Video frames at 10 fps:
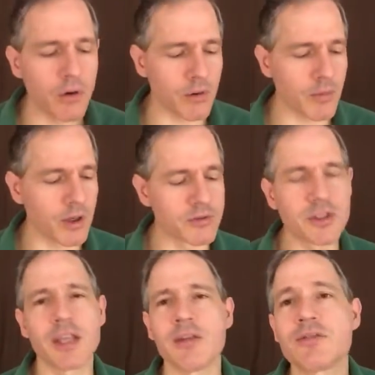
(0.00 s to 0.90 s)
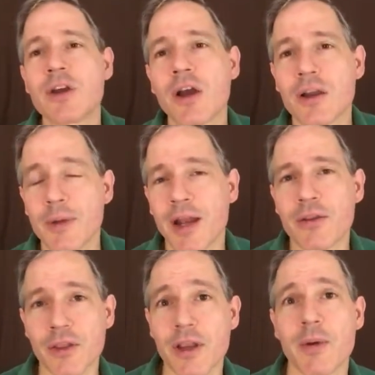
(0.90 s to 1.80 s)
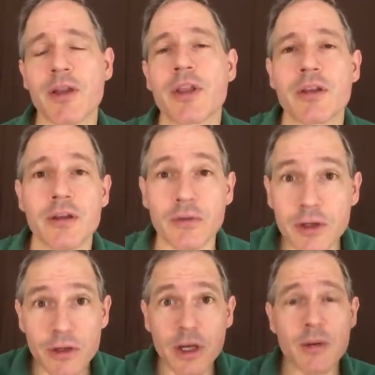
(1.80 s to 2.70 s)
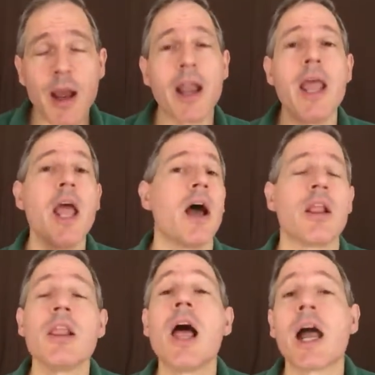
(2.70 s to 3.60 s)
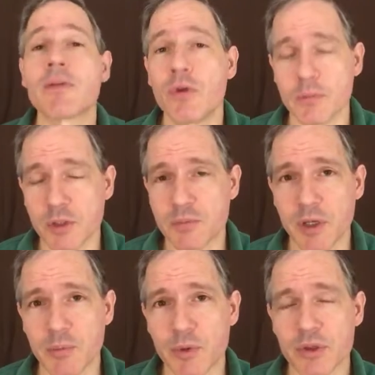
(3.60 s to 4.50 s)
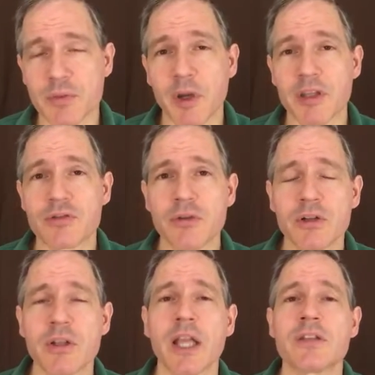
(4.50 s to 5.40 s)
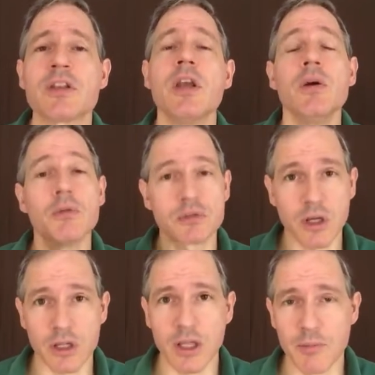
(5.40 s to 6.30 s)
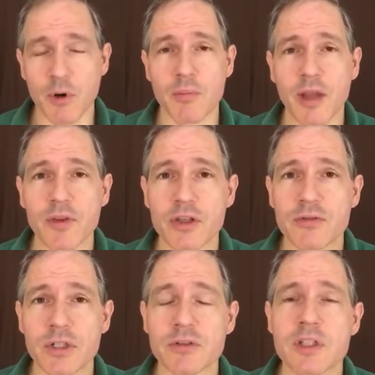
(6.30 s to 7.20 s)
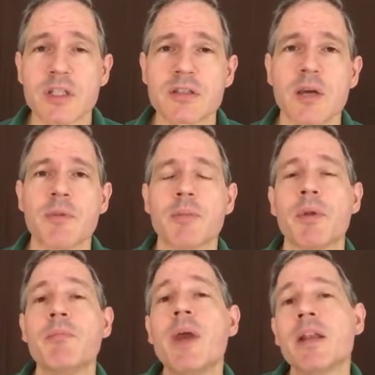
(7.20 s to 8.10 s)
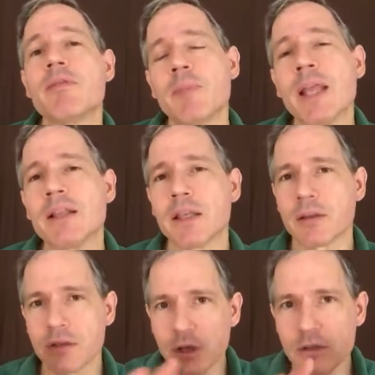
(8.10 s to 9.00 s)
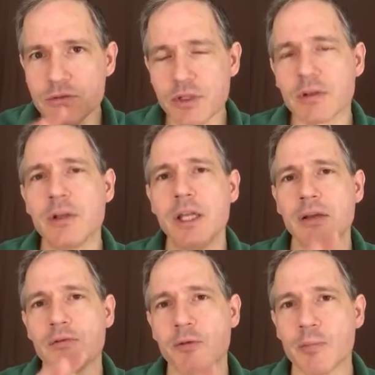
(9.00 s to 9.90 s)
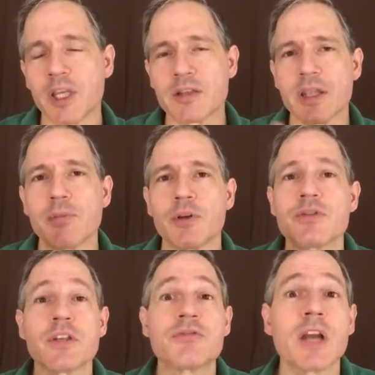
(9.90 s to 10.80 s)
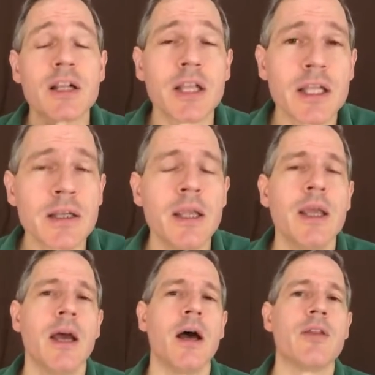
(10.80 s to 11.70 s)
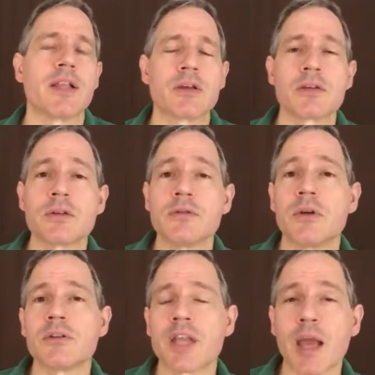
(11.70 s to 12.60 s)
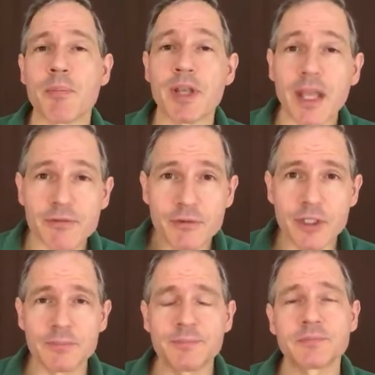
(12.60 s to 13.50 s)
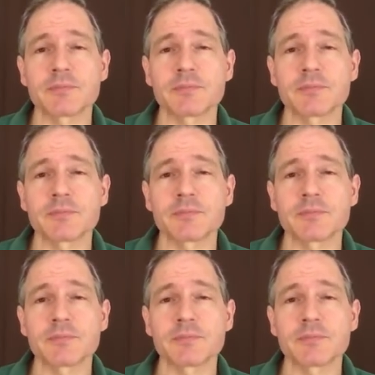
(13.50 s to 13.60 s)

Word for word: hormones that you talk about and think about that you know you hear about. A lot of hormones being produced by the adrenal glands. We'll talk a lot more about the adrenal system, but, but main, mainly they're called adrenal for because they produce adrenaline. Uh, that's also known as epinephrine.